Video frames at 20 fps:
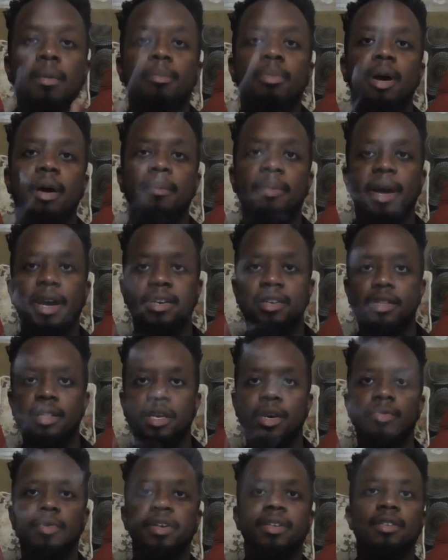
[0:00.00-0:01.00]
But back to
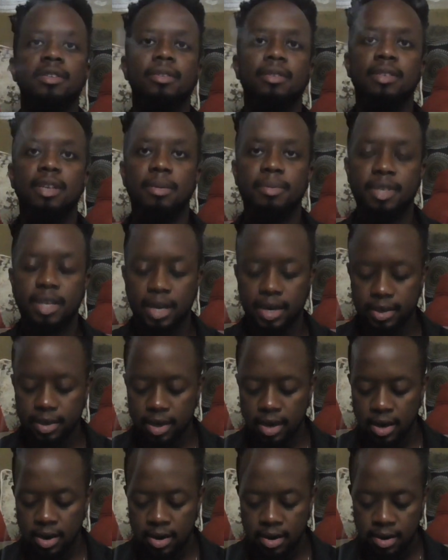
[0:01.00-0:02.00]
the original subject.
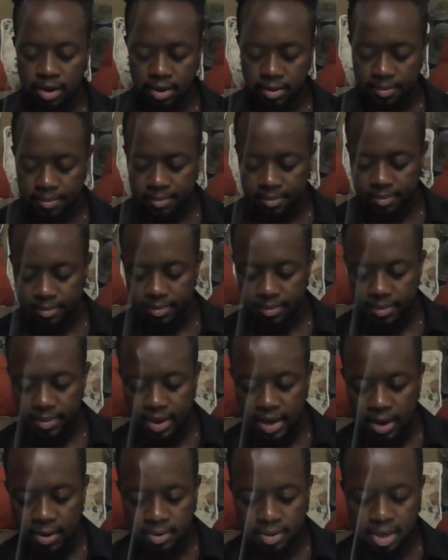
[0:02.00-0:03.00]
Um,
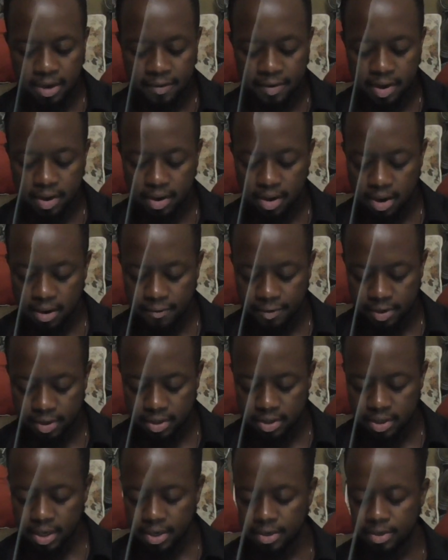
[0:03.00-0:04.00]
I was having a
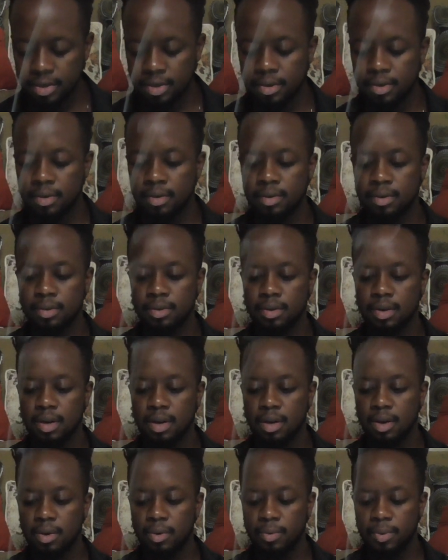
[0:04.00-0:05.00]
conversation
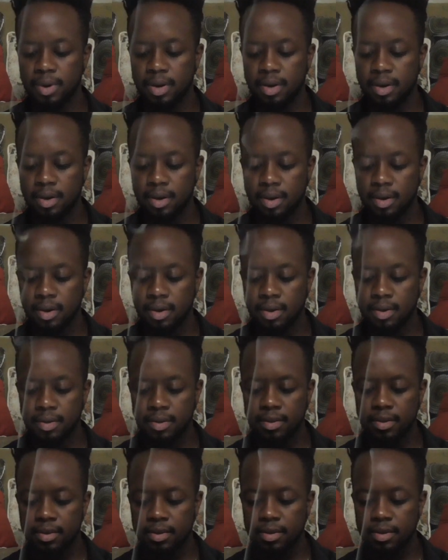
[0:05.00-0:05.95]
with